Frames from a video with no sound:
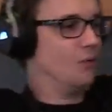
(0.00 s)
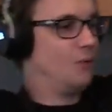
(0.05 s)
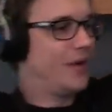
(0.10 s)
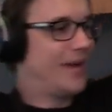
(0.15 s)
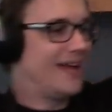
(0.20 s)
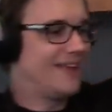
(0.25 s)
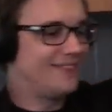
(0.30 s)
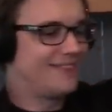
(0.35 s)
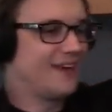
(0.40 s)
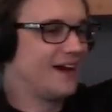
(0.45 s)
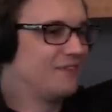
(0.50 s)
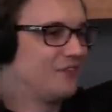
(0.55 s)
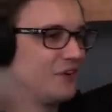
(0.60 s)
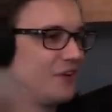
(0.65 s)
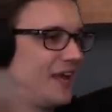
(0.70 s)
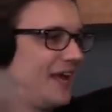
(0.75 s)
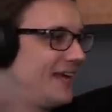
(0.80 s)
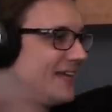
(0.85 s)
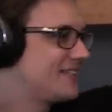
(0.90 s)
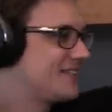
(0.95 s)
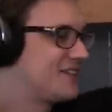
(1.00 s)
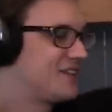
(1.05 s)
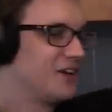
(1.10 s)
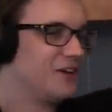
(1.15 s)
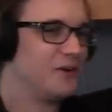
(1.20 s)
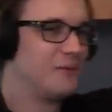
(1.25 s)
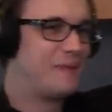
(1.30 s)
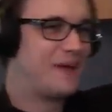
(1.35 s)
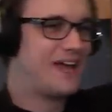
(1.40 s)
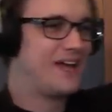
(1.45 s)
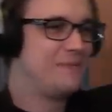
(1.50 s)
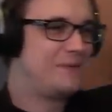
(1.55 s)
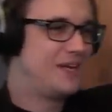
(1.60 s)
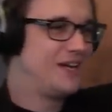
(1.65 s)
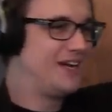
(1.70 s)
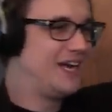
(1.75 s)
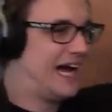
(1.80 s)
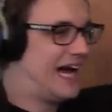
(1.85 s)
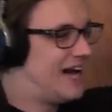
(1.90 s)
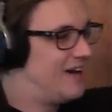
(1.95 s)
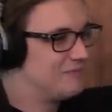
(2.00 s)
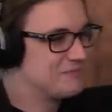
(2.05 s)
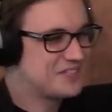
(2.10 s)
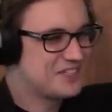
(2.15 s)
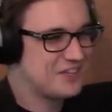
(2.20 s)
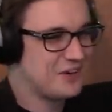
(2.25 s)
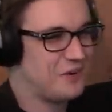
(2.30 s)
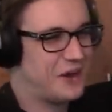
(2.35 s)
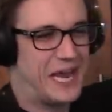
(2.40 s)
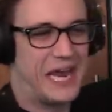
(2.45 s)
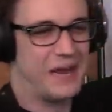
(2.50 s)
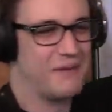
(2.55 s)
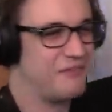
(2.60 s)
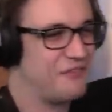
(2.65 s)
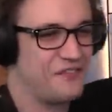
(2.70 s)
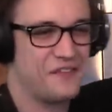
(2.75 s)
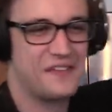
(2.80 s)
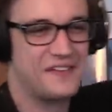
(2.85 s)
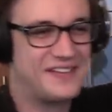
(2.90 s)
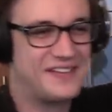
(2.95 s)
We got deviled eggs too, baby. I'm so amped for the